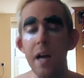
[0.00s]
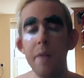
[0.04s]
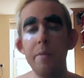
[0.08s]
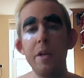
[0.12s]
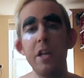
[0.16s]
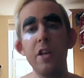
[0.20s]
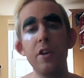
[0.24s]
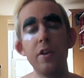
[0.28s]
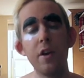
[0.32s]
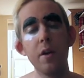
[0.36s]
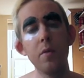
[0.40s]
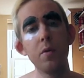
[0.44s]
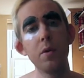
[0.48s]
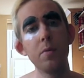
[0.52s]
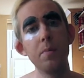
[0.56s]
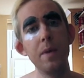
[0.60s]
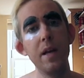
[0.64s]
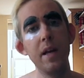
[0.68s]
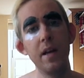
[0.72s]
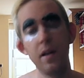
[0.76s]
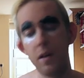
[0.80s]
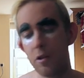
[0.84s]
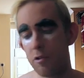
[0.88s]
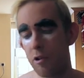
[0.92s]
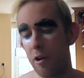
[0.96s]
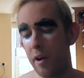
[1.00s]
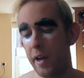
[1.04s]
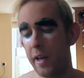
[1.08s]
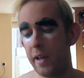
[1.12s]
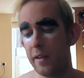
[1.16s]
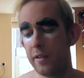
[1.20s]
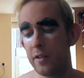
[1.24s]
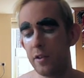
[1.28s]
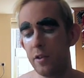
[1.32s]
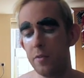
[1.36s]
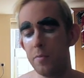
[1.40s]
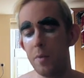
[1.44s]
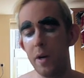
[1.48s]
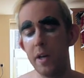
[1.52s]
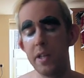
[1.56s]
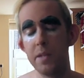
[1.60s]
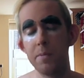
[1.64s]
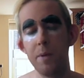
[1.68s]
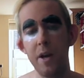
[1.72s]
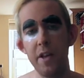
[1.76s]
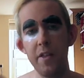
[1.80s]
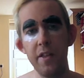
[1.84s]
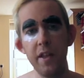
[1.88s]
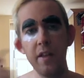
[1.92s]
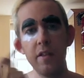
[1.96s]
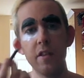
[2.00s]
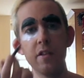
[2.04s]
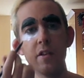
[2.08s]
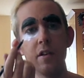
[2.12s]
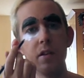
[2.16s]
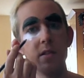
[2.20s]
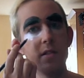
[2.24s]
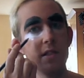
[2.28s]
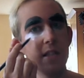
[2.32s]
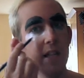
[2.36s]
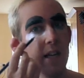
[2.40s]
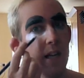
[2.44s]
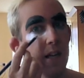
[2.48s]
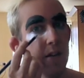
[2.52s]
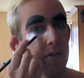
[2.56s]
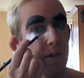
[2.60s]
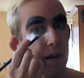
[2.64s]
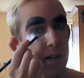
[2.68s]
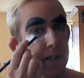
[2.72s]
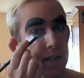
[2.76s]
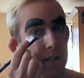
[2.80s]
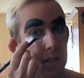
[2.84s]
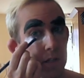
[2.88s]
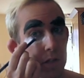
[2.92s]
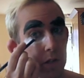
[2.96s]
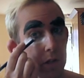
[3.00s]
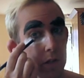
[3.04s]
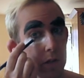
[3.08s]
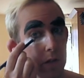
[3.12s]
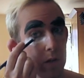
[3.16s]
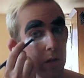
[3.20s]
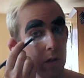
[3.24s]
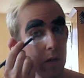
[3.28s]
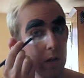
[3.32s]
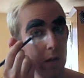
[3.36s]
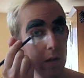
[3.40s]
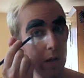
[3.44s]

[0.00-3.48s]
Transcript: I mean, you don't want to be crying too much, but I think the tear residue